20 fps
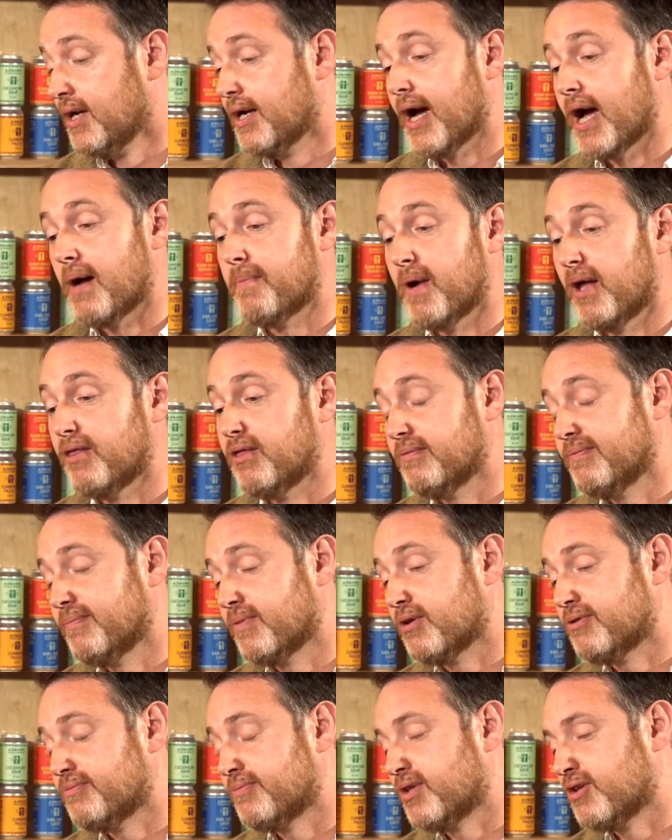
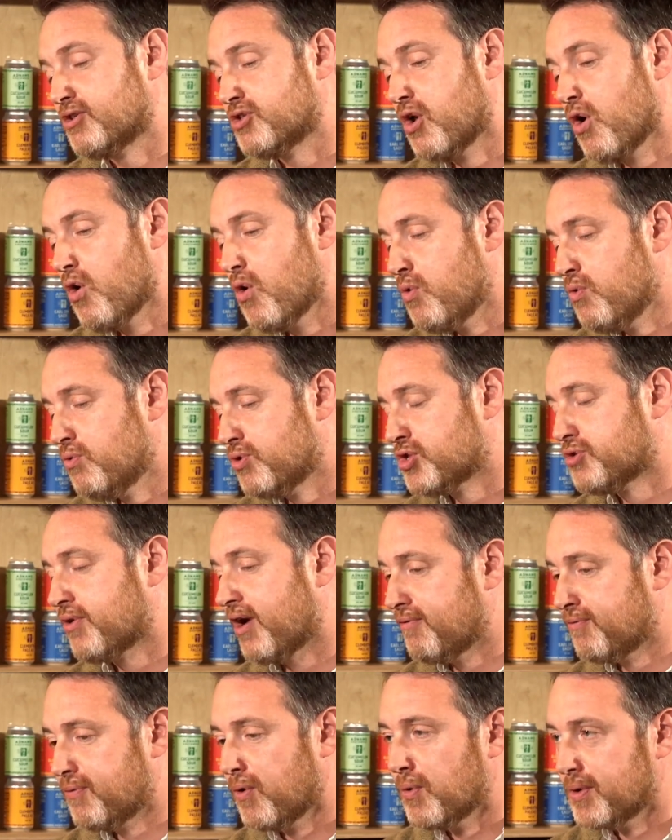There's no
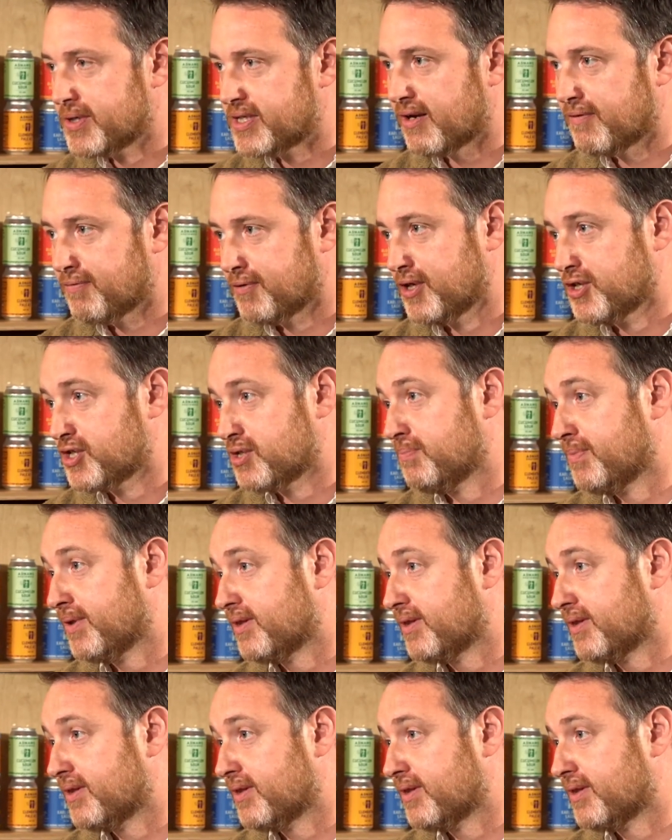straightforward definition,